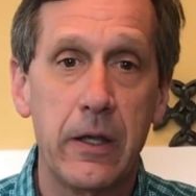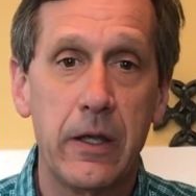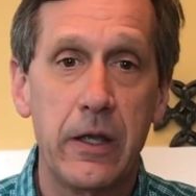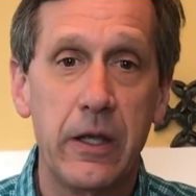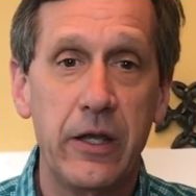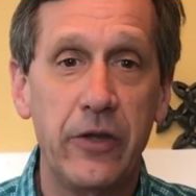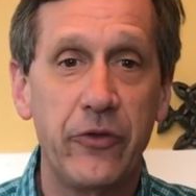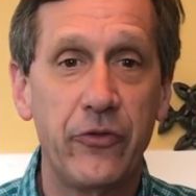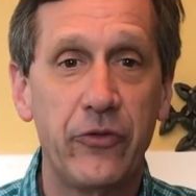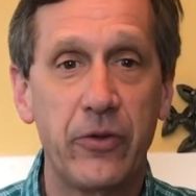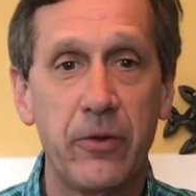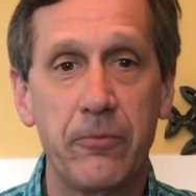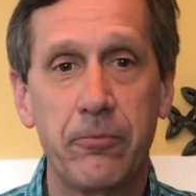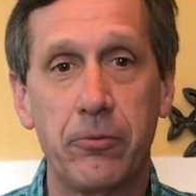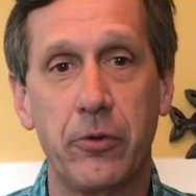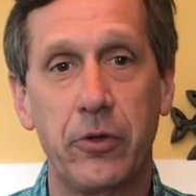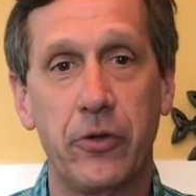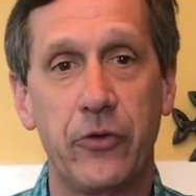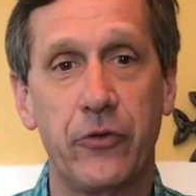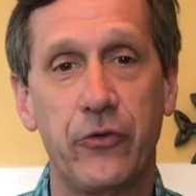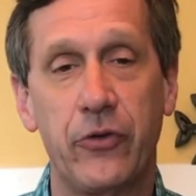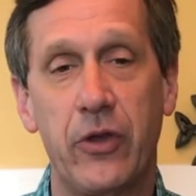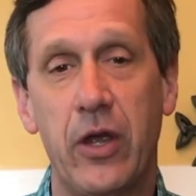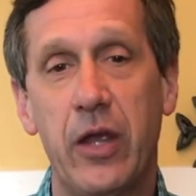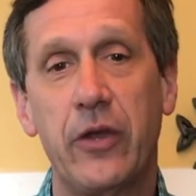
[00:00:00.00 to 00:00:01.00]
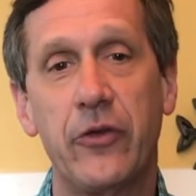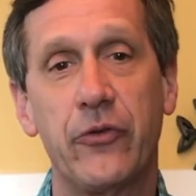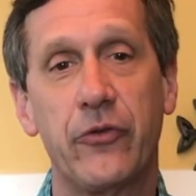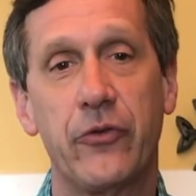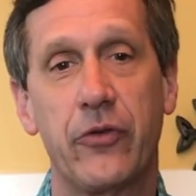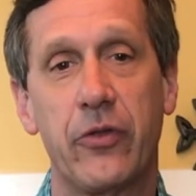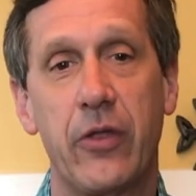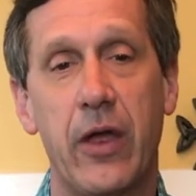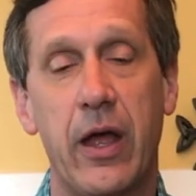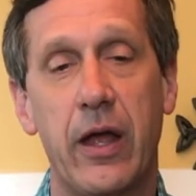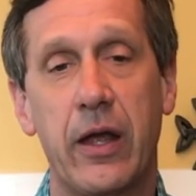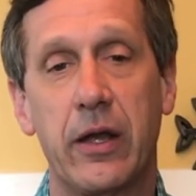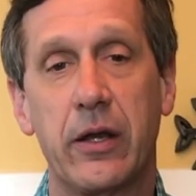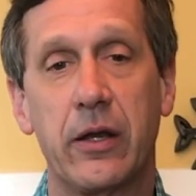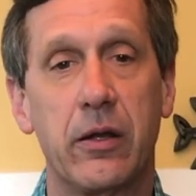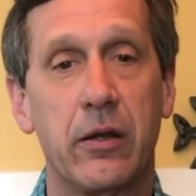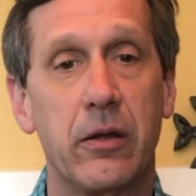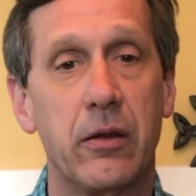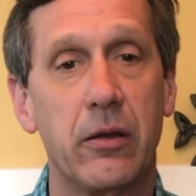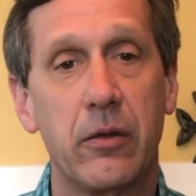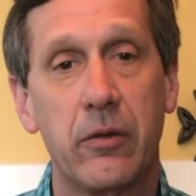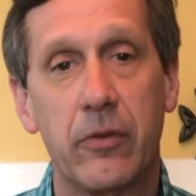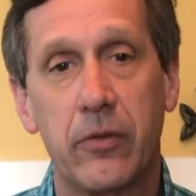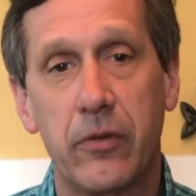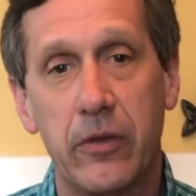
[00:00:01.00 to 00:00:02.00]
He simply says that
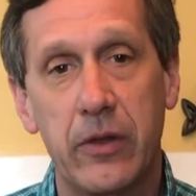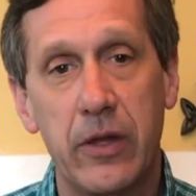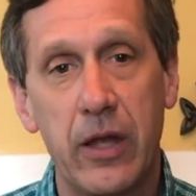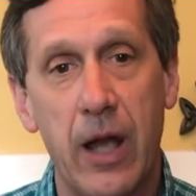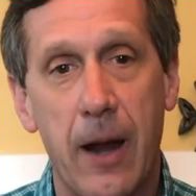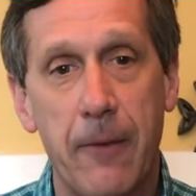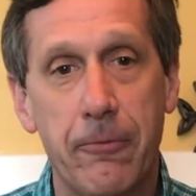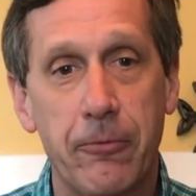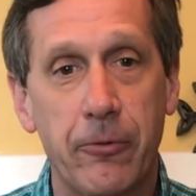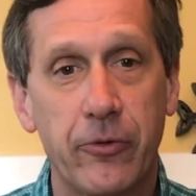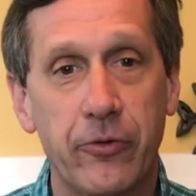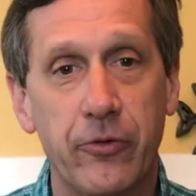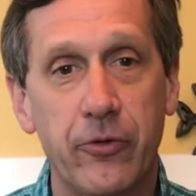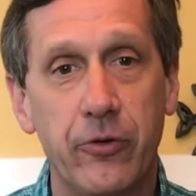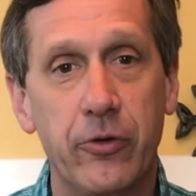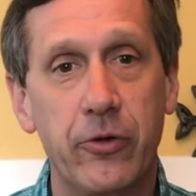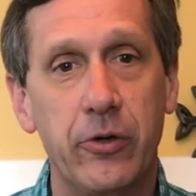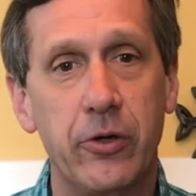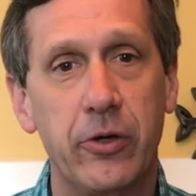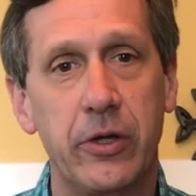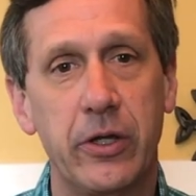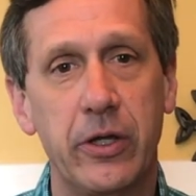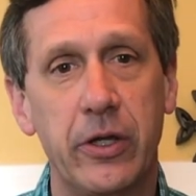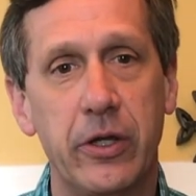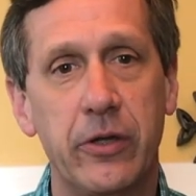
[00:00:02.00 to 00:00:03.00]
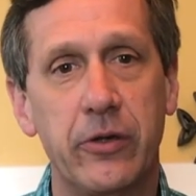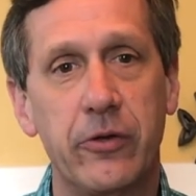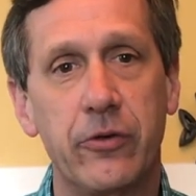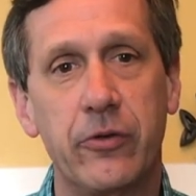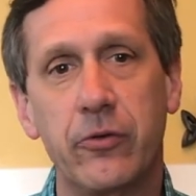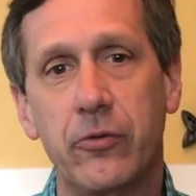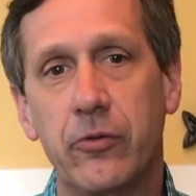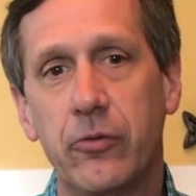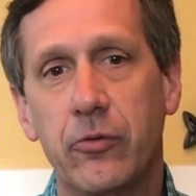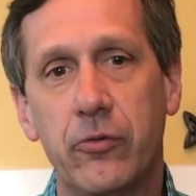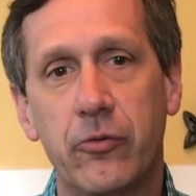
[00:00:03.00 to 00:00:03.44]
the opportunity to